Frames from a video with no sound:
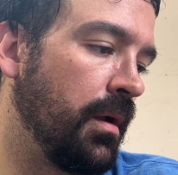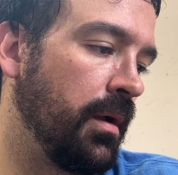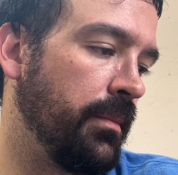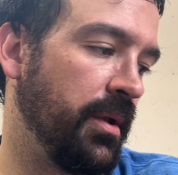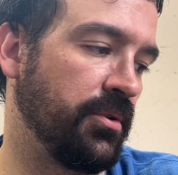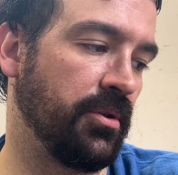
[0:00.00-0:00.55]

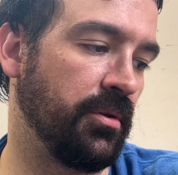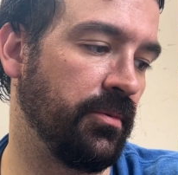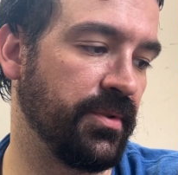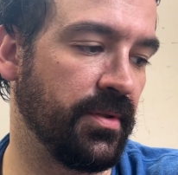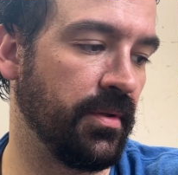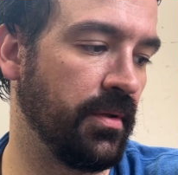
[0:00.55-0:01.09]
make sure it
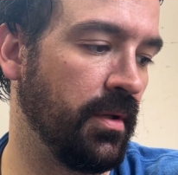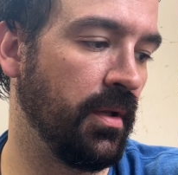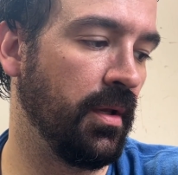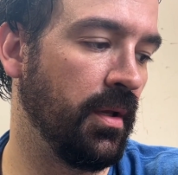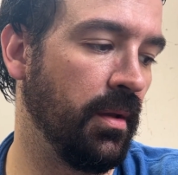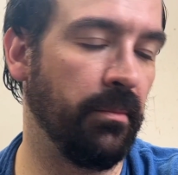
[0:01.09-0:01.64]
was
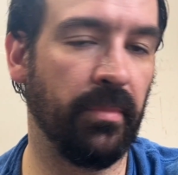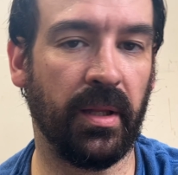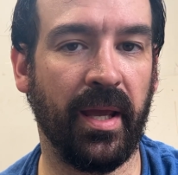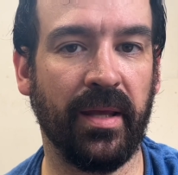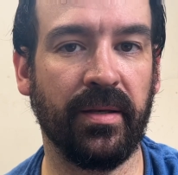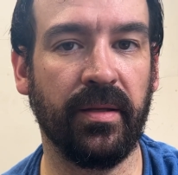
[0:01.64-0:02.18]

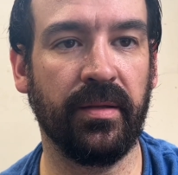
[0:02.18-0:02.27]
bled